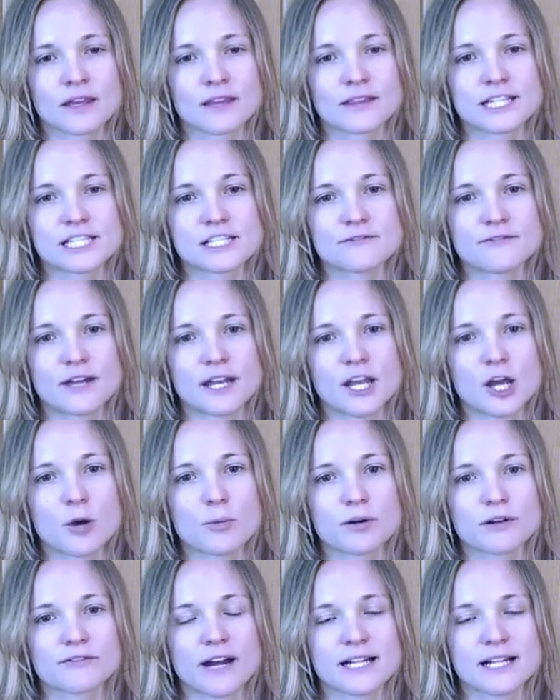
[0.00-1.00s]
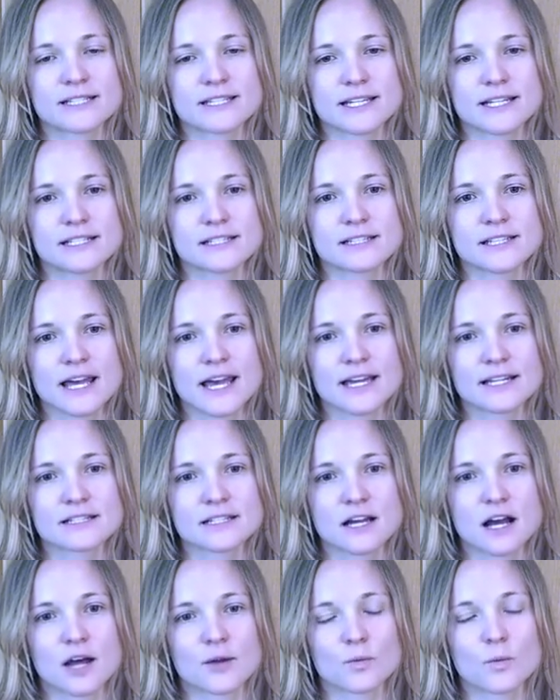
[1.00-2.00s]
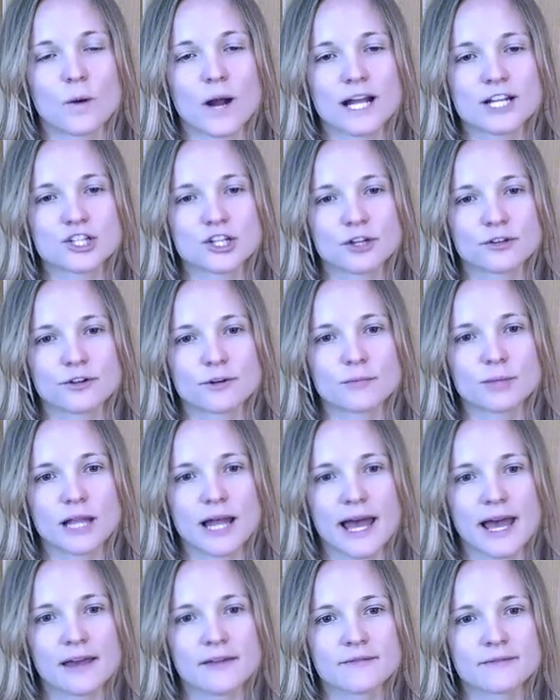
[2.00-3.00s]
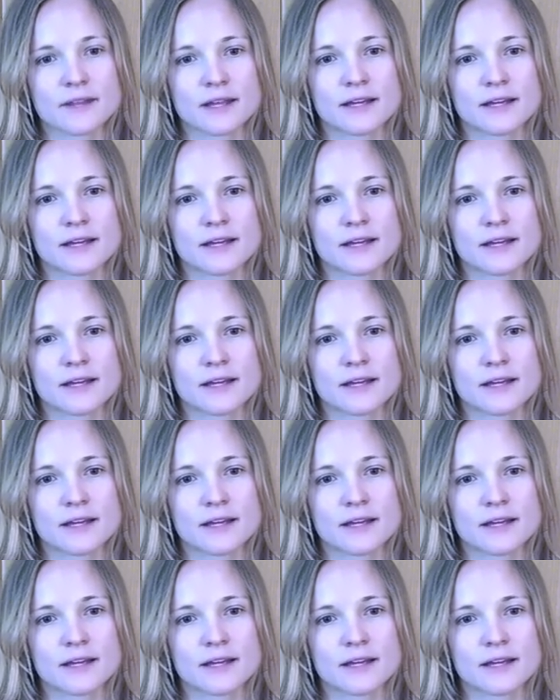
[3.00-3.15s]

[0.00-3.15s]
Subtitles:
This video provides insight on why children play,